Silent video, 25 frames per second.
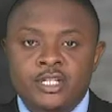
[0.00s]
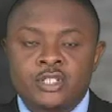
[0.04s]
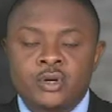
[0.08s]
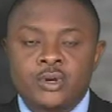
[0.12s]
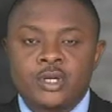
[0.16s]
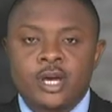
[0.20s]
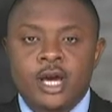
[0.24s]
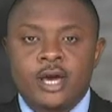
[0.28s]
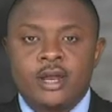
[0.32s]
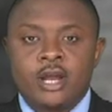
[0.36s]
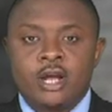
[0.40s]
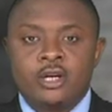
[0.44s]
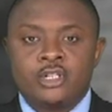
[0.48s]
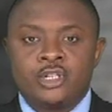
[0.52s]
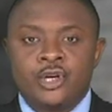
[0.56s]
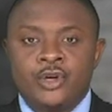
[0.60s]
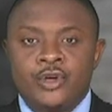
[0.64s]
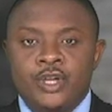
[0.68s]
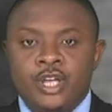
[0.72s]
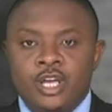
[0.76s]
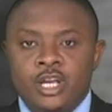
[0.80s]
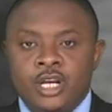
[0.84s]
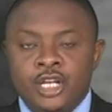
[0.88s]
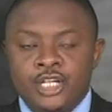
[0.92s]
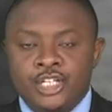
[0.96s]
on Canal two
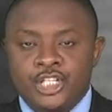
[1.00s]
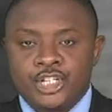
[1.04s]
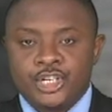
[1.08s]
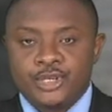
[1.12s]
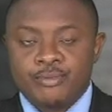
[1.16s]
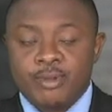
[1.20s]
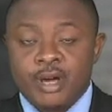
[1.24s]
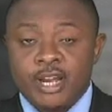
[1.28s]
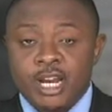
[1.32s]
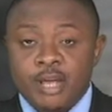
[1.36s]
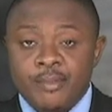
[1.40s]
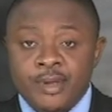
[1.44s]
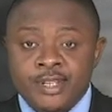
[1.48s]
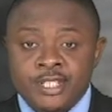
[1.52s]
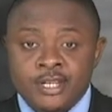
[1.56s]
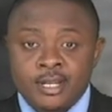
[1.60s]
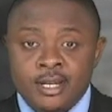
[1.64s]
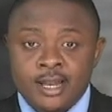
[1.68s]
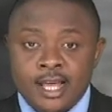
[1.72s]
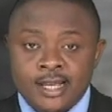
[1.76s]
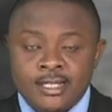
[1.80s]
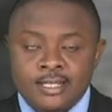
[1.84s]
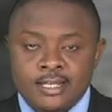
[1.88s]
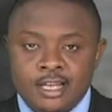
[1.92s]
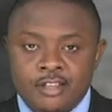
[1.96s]
English. My name is
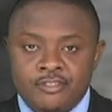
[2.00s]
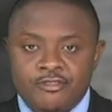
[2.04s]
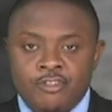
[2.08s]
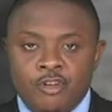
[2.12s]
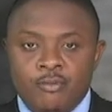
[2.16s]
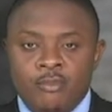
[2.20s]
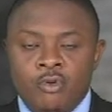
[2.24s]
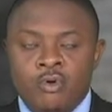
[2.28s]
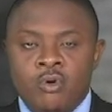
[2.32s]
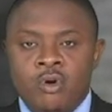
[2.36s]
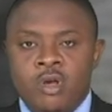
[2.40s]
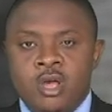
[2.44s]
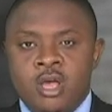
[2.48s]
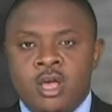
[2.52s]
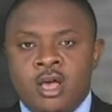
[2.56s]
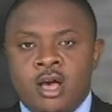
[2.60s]
Lesley Fombuh,